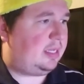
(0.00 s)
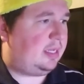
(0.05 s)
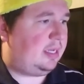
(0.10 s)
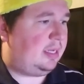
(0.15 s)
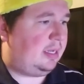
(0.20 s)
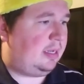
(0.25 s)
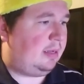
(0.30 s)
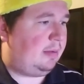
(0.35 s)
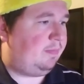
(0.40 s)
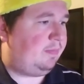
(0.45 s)

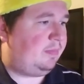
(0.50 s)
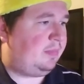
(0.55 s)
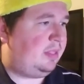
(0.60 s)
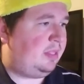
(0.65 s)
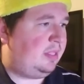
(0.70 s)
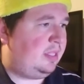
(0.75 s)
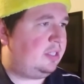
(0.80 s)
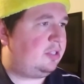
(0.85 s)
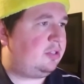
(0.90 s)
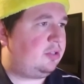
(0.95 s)
Um,
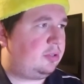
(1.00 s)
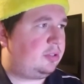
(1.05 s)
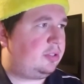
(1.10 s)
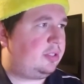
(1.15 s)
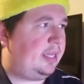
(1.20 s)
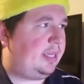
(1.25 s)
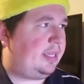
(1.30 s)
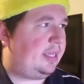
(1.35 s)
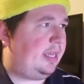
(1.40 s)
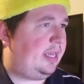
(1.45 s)
this looks
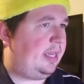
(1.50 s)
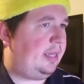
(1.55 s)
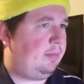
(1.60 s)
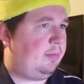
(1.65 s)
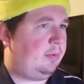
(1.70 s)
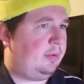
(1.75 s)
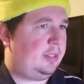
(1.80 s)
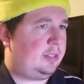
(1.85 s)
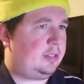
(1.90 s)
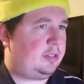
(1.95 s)
like a
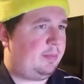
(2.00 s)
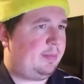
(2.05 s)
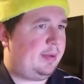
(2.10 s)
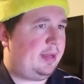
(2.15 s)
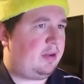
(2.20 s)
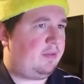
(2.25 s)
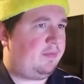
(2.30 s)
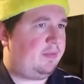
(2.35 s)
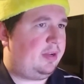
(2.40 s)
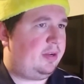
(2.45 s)
well. Let's go
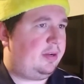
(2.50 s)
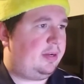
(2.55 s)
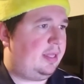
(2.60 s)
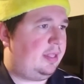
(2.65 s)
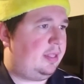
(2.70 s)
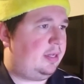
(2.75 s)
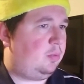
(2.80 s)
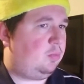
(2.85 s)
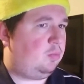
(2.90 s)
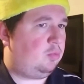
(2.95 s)
back over here now
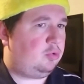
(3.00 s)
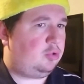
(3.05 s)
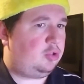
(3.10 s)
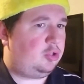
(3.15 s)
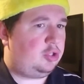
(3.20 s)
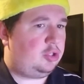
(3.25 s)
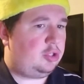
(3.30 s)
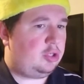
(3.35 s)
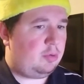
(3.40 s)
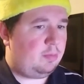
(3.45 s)
that it won't
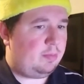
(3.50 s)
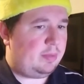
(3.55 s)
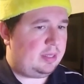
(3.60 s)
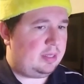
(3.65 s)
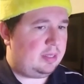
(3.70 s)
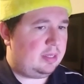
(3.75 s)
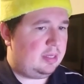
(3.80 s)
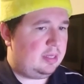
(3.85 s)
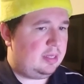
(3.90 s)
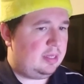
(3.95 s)
show
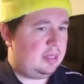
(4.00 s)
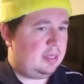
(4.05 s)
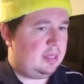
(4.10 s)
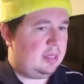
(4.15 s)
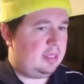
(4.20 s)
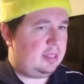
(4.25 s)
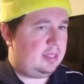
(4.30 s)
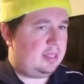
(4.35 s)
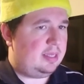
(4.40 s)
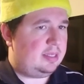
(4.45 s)
me
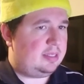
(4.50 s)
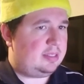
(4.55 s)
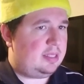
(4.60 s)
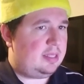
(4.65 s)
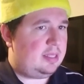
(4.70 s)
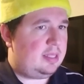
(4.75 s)
this.